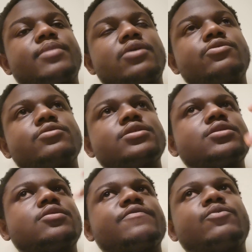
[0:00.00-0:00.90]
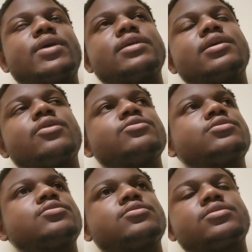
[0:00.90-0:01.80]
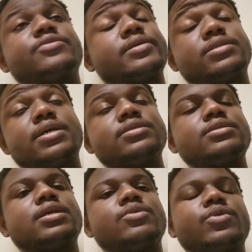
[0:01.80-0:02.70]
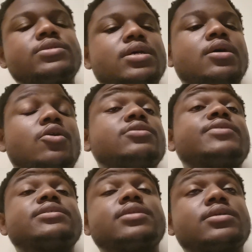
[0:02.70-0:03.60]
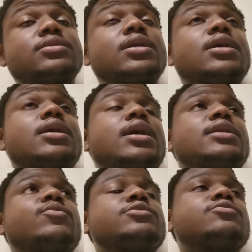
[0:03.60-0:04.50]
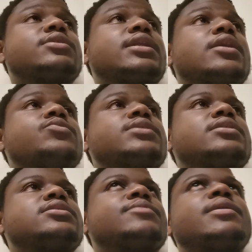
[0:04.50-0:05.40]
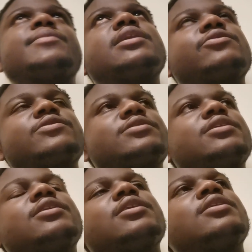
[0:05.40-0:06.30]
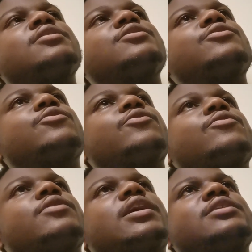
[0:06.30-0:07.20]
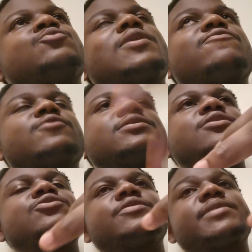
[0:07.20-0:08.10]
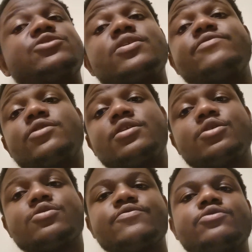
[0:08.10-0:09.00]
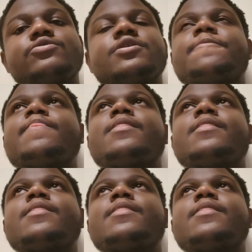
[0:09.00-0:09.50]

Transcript: balcony of the White House, the residency, anyways, or the residence, and he was looking out. And in my mind, I was just thinking, and his wife was saying to him that you have done a lot of good.